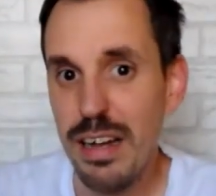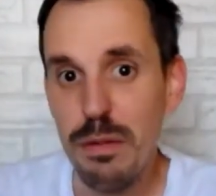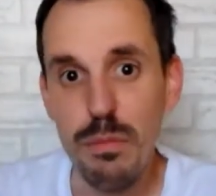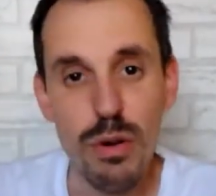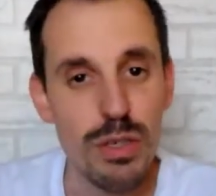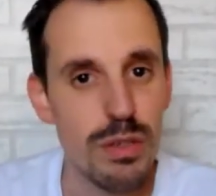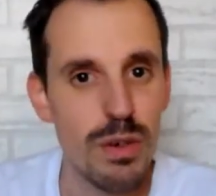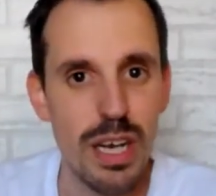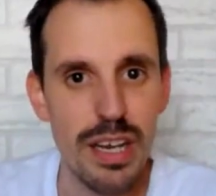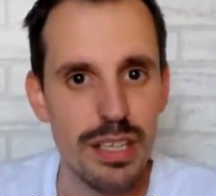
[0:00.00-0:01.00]
books
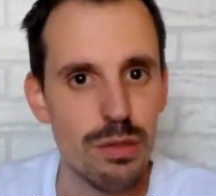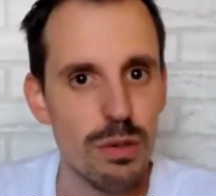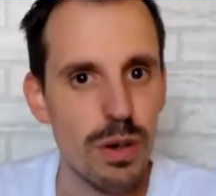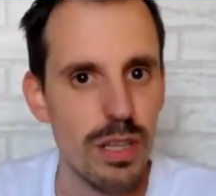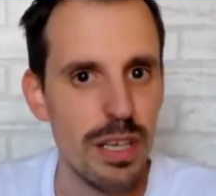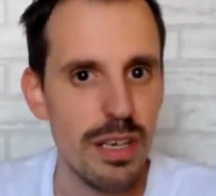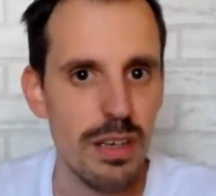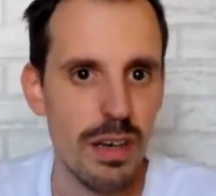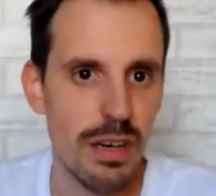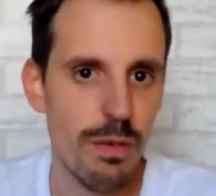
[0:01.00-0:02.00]
related to
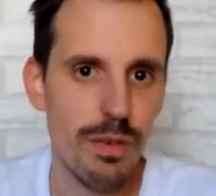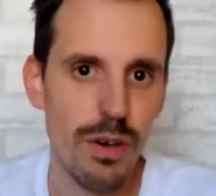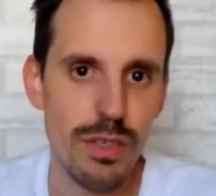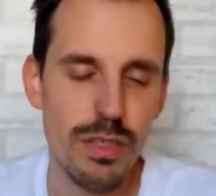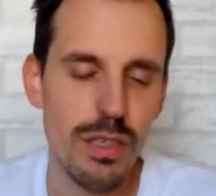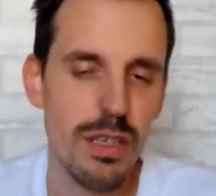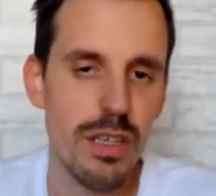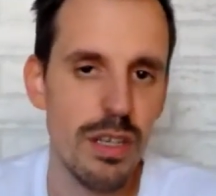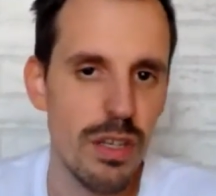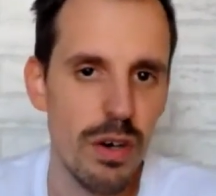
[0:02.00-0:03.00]
Kotlin, and of course,
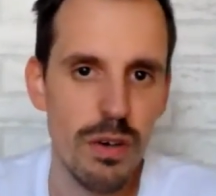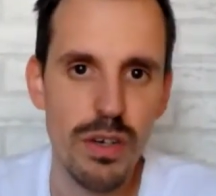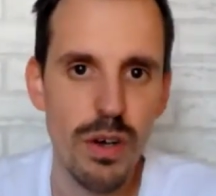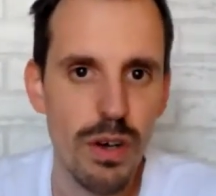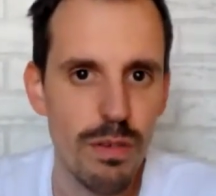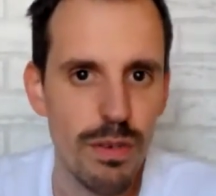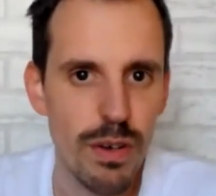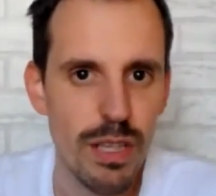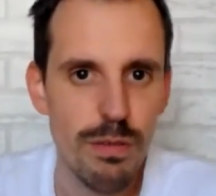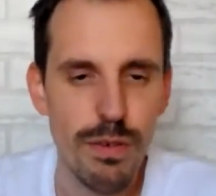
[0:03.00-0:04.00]
none of
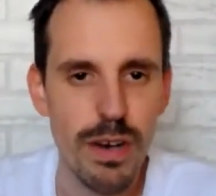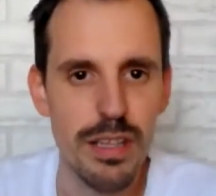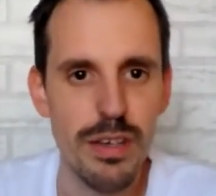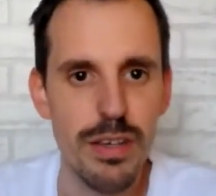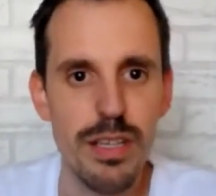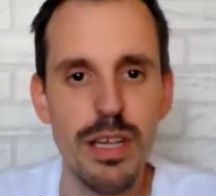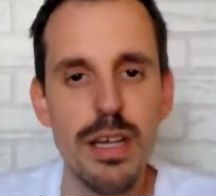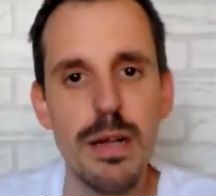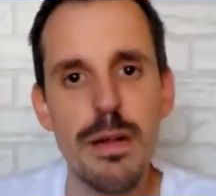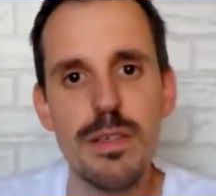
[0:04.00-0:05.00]
Kotlin for Android.
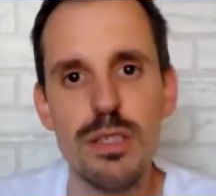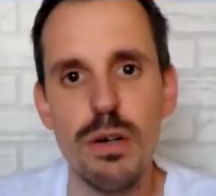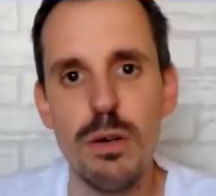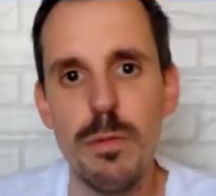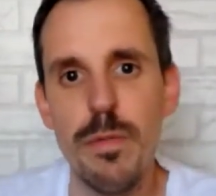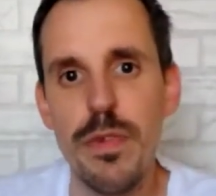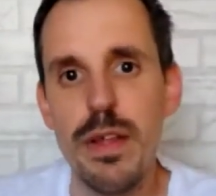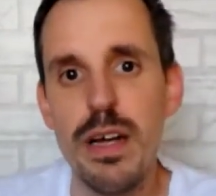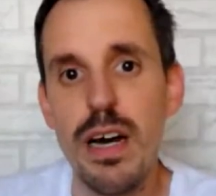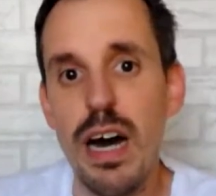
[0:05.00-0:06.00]
So
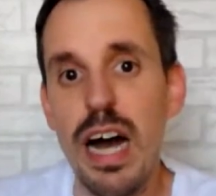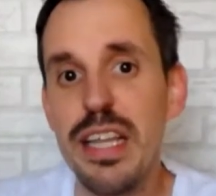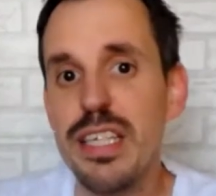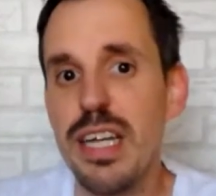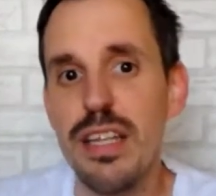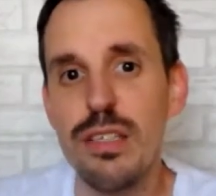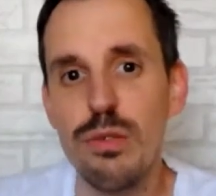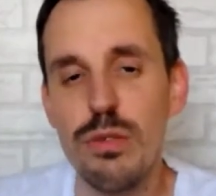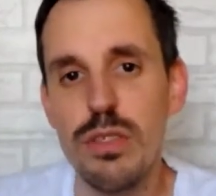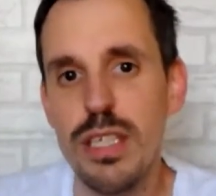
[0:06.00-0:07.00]
I decided
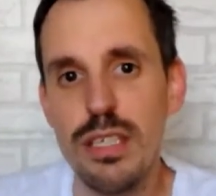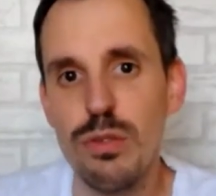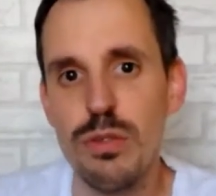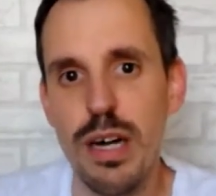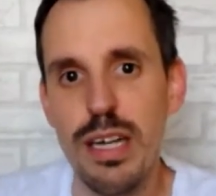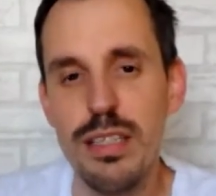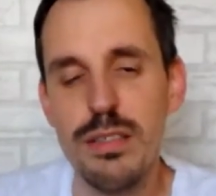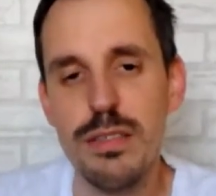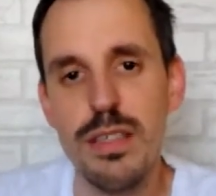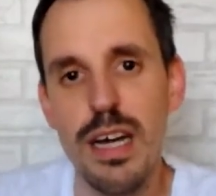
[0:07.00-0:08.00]
to try
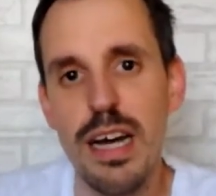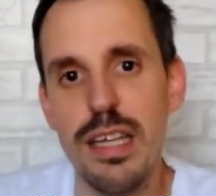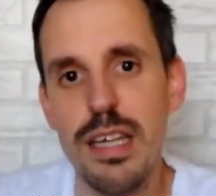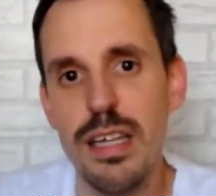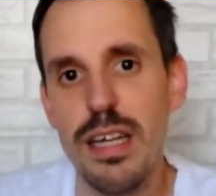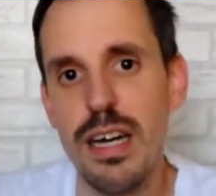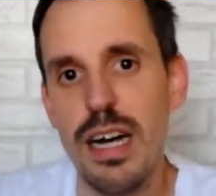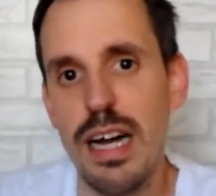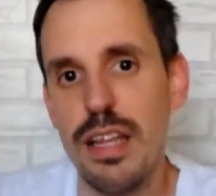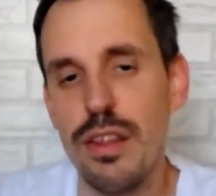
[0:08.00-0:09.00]
it.
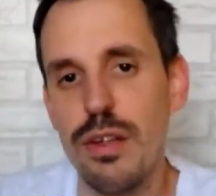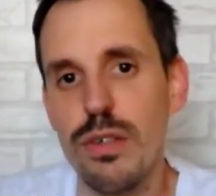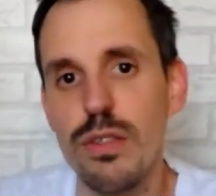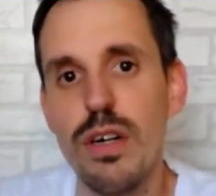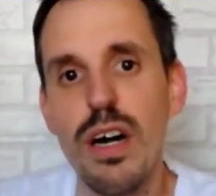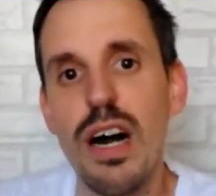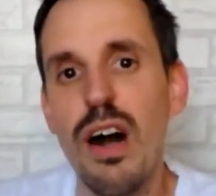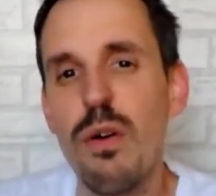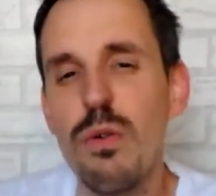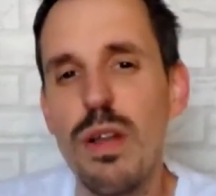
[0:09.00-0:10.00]
I thought,
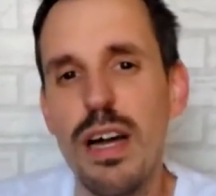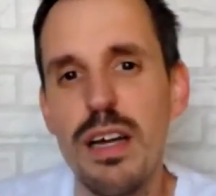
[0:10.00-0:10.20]
how could